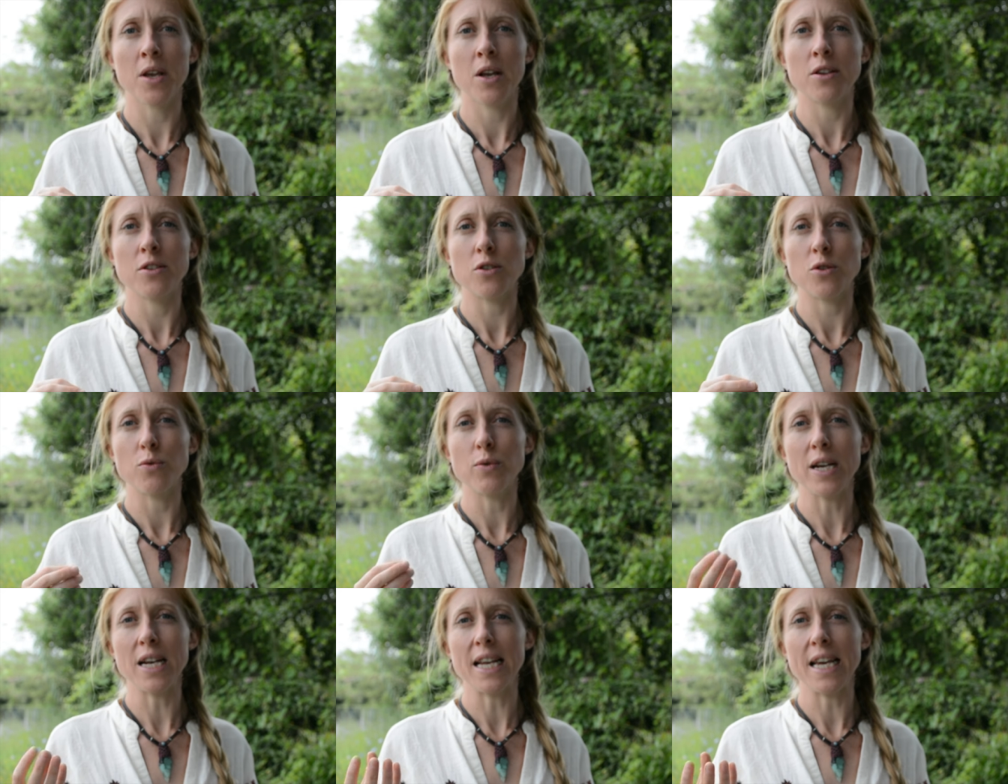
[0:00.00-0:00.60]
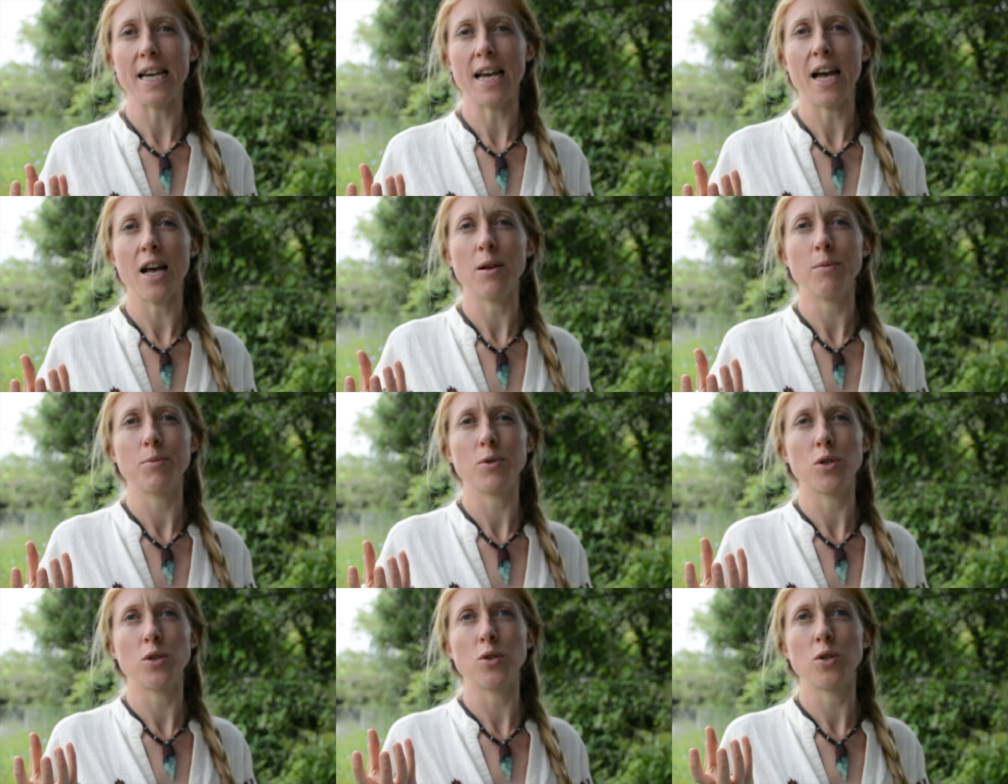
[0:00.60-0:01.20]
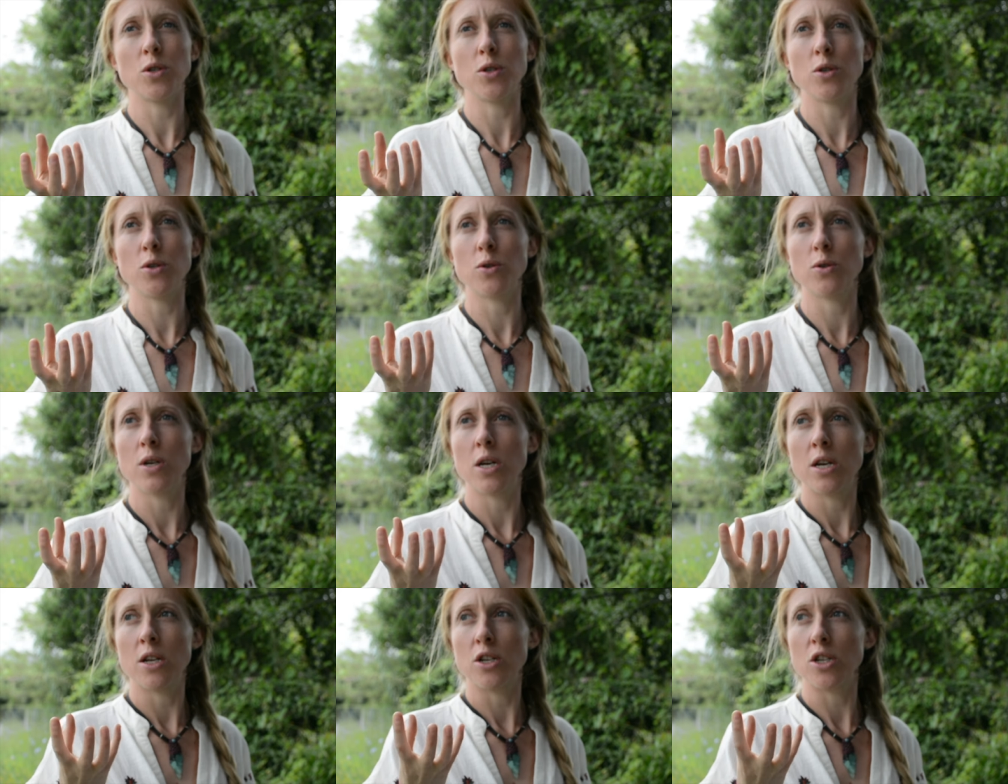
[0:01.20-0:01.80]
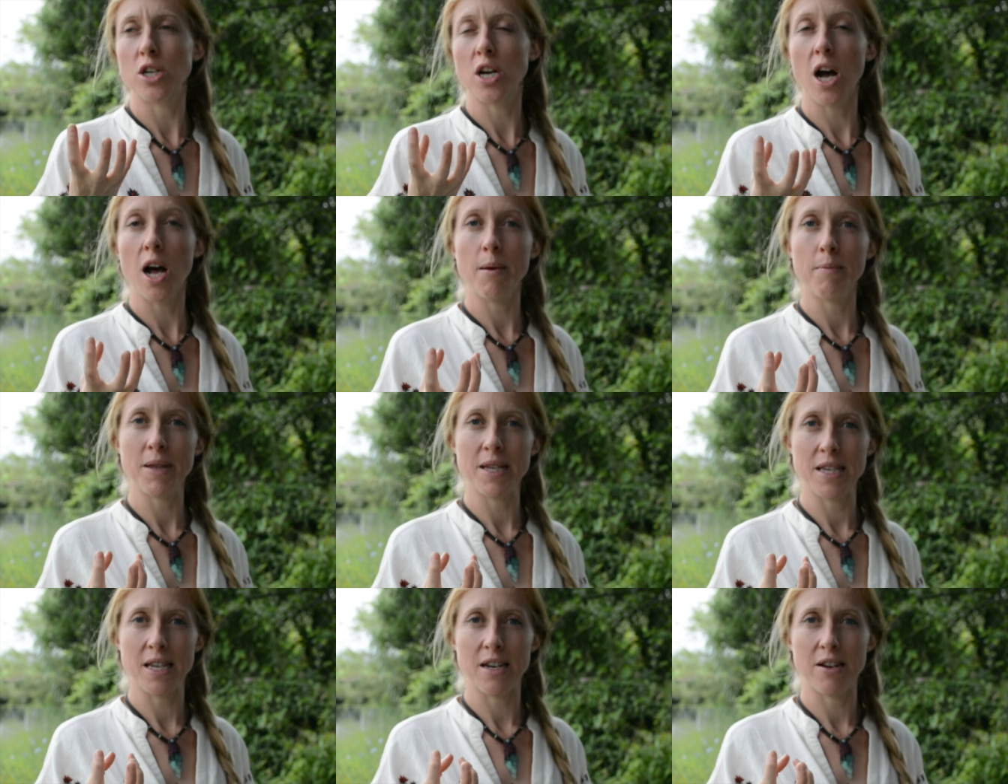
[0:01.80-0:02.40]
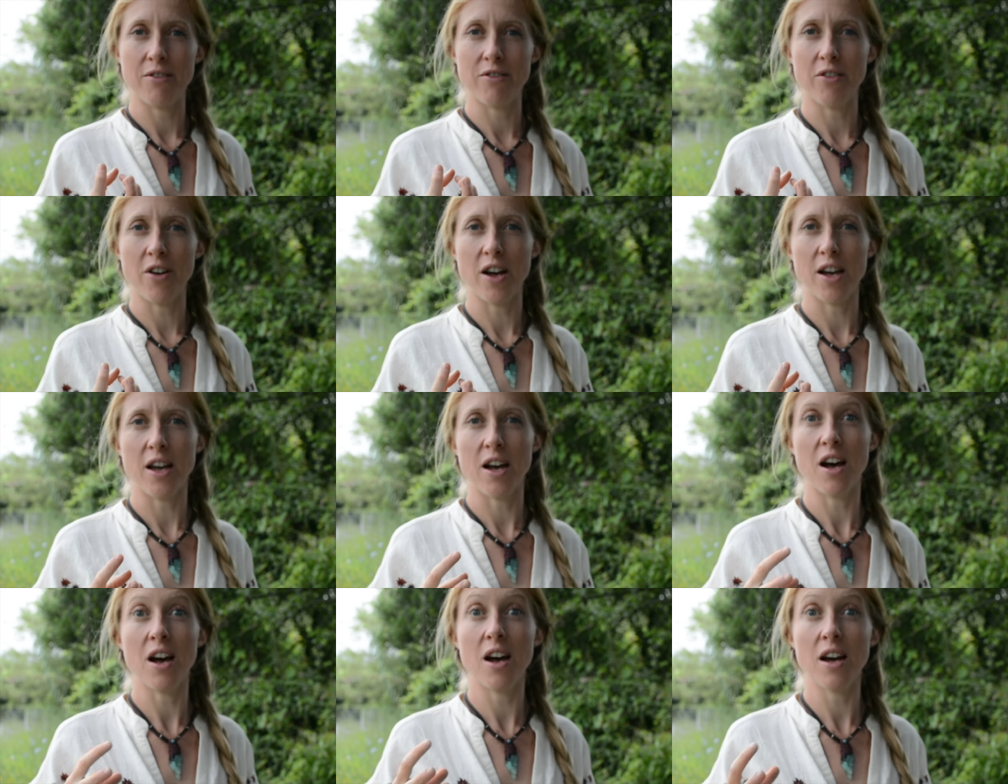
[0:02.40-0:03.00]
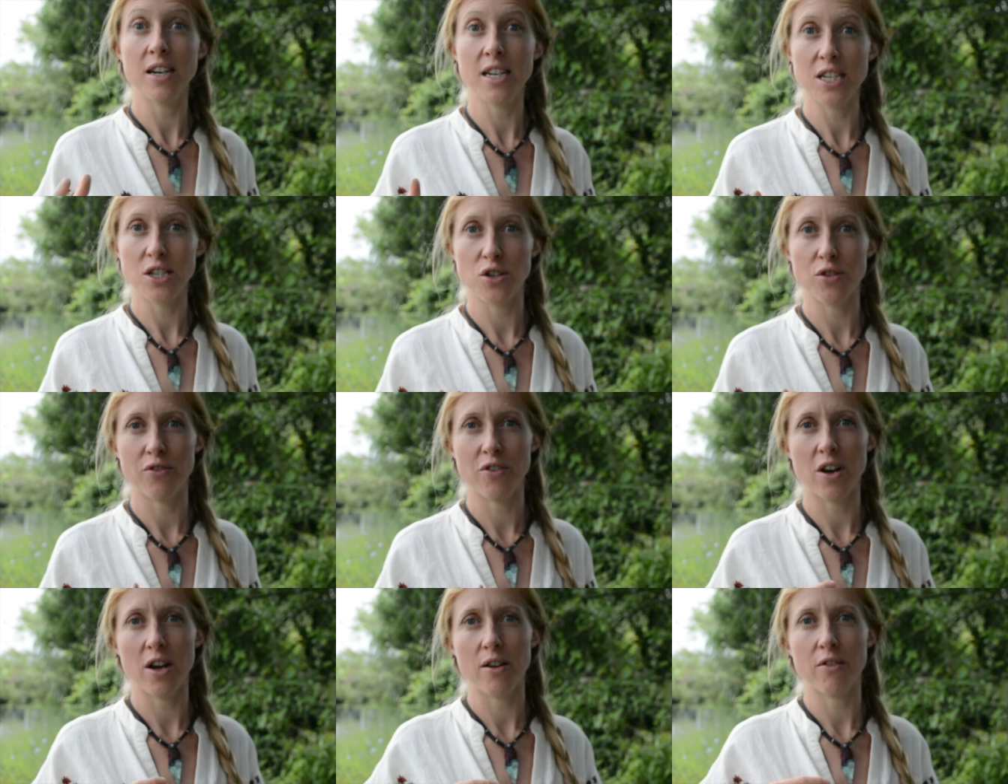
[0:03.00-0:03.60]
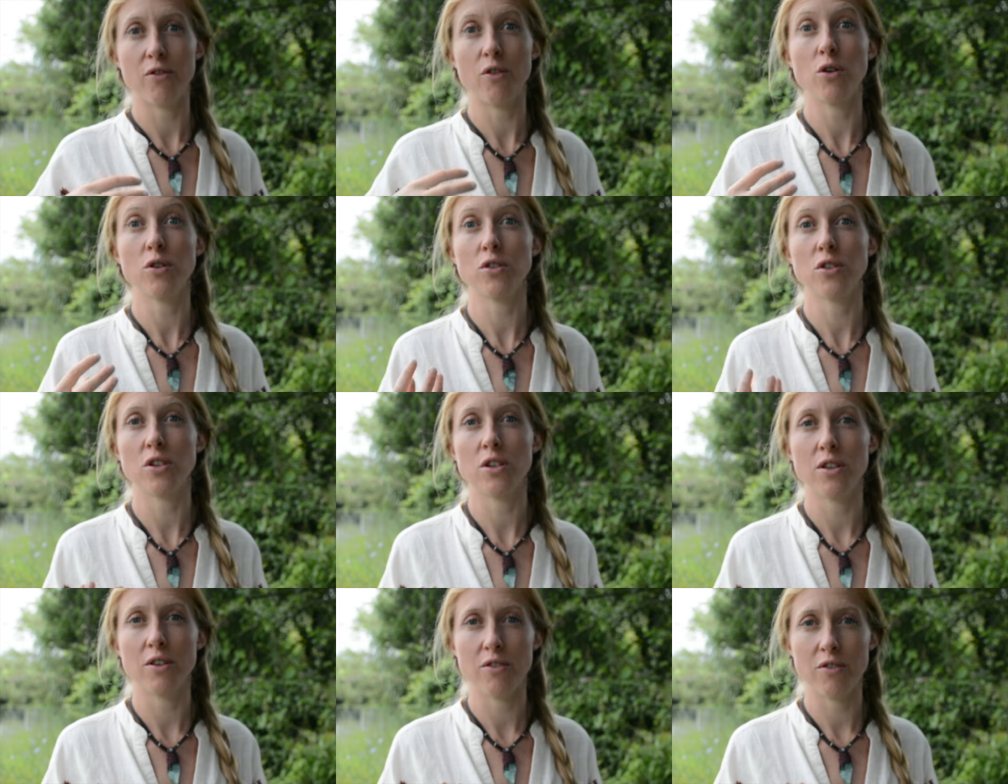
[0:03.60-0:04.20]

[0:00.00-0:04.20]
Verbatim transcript: So really it helps you to, to calm this inner fire, harness your fire, foster the